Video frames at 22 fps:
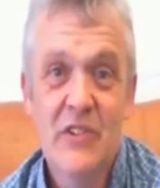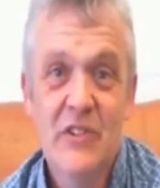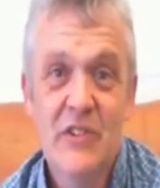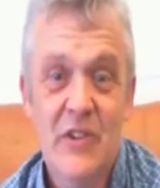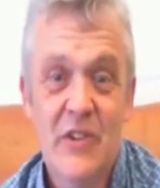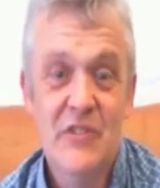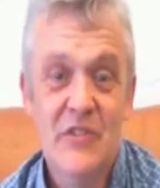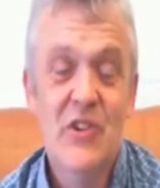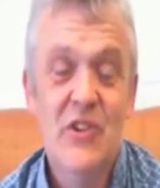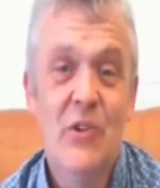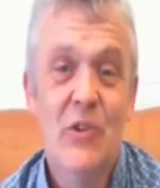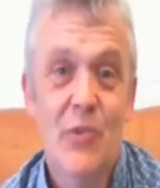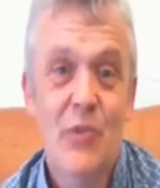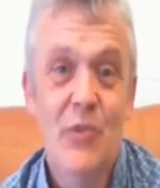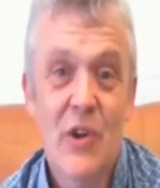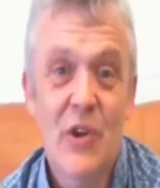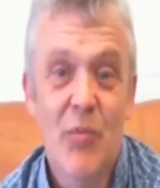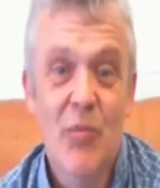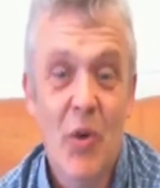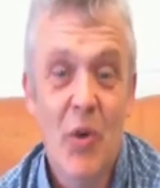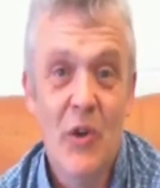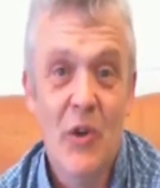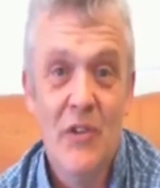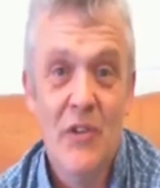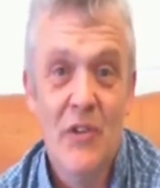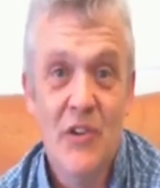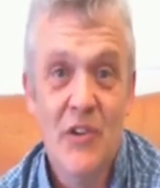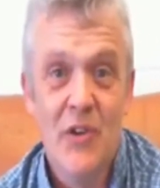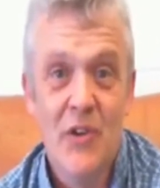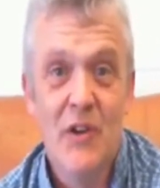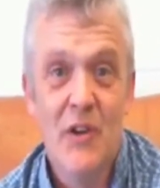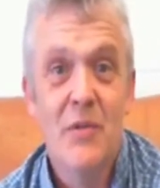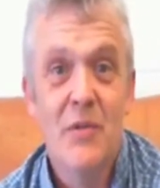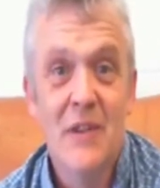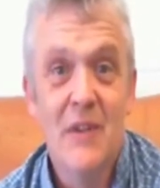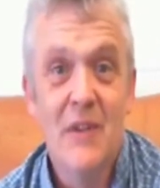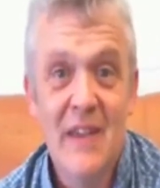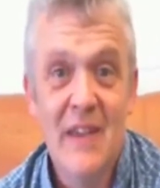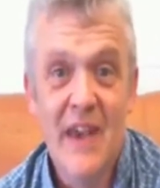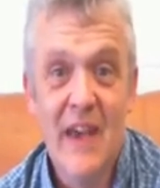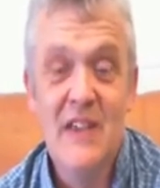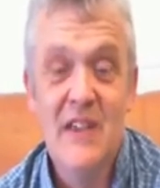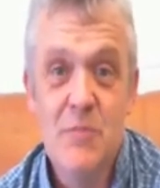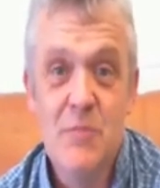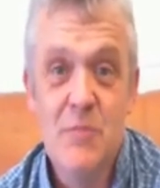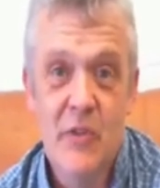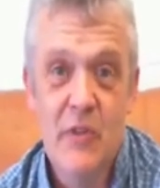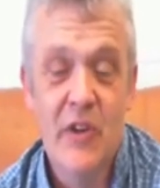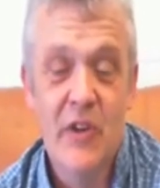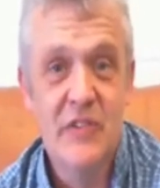So there's no real point in trying to engage me